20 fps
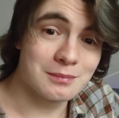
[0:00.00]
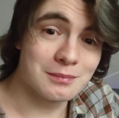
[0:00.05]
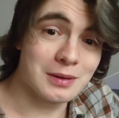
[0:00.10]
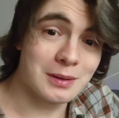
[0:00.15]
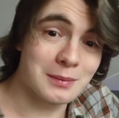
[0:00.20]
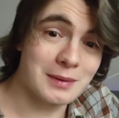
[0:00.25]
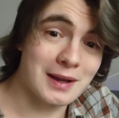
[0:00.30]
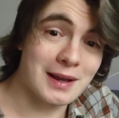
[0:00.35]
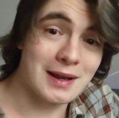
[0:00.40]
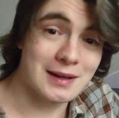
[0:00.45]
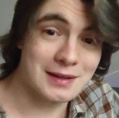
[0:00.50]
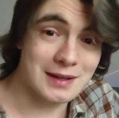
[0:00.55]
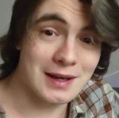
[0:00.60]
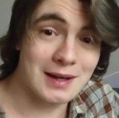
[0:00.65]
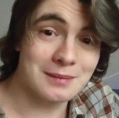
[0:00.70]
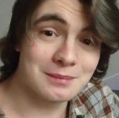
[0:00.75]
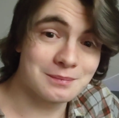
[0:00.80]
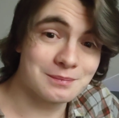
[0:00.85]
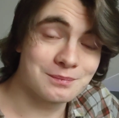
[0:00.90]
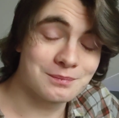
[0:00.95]
But I'm like, hey
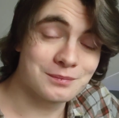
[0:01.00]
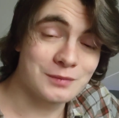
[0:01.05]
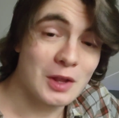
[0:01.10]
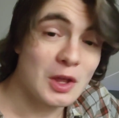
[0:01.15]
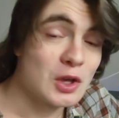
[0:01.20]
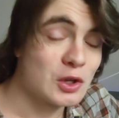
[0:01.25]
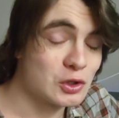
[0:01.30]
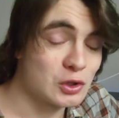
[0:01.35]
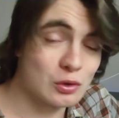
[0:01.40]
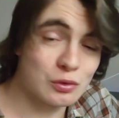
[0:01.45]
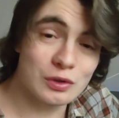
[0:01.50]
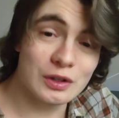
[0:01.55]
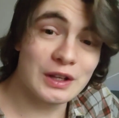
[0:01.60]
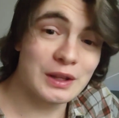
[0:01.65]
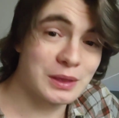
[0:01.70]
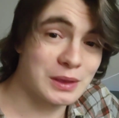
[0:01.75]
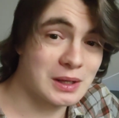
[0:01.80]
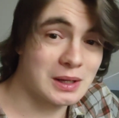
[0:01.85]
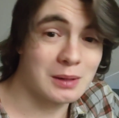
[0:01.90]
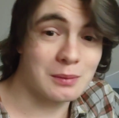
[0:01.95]
Dad, you
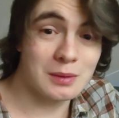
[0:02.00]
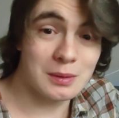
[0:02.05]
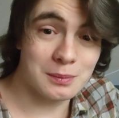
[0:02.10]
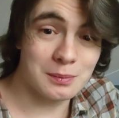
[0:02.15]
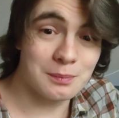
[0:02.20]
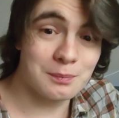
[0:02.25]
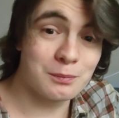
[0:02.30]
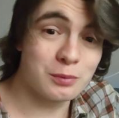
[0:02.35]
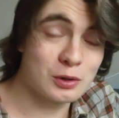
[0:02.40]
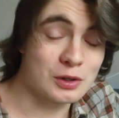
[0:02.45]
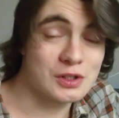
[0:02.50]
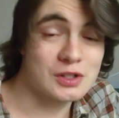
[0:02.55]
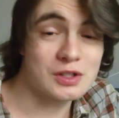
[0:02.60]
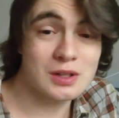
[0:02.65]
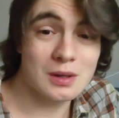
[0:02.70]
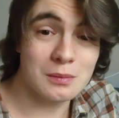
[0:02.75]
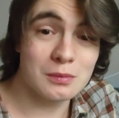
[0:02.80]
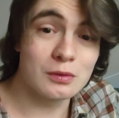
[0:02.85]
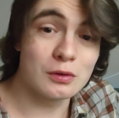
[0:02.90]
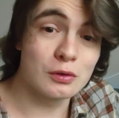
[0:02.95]
really think I'm gonna put
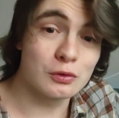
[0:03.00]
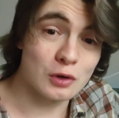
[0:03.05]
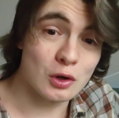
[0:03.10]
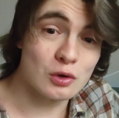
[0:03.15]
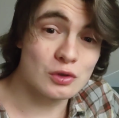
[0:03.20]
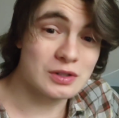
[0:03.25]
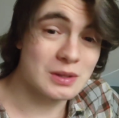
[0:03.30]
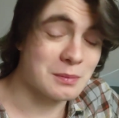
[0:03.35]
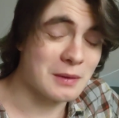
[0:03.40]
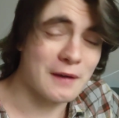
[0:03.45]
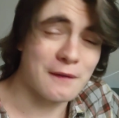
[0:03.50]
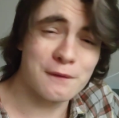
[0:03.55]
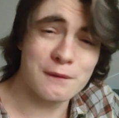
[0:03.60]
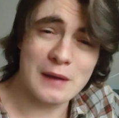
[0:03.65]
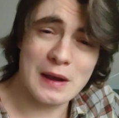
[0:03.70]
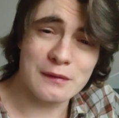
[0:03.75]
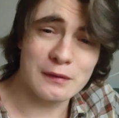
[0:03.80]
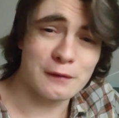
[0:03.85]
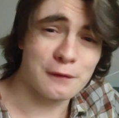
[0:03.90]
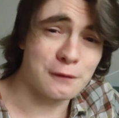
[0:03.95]
something gross in my
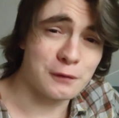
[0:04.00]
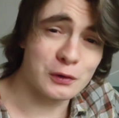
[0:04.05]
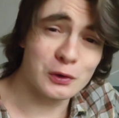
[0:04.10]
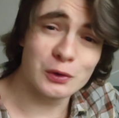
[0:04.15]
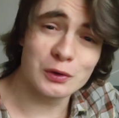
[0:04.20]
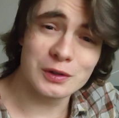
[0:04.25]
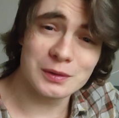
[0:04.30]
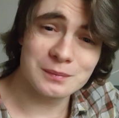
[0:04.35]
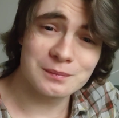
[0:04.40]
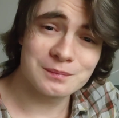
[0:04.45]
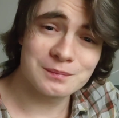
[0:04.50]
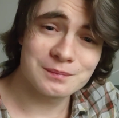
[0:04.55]
favorite food?